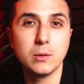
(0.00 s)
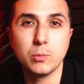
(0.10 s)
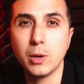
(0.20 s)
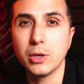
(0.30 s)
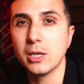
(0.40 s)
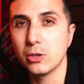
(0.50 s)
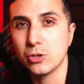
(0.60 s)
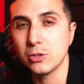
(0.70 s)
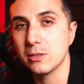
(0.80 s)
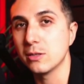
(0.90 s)
But
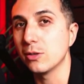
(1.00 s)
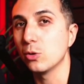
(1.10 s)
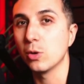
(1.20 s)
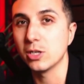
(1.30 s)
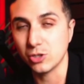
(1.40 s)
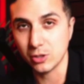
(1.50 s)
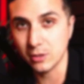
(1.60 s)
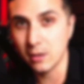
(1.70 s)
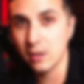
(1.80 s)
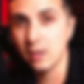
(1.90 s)
here's the question.
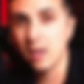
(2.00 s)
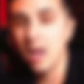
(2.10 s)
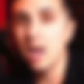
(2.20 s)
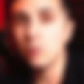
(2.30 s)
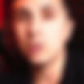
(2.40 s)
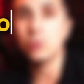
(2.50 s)
How do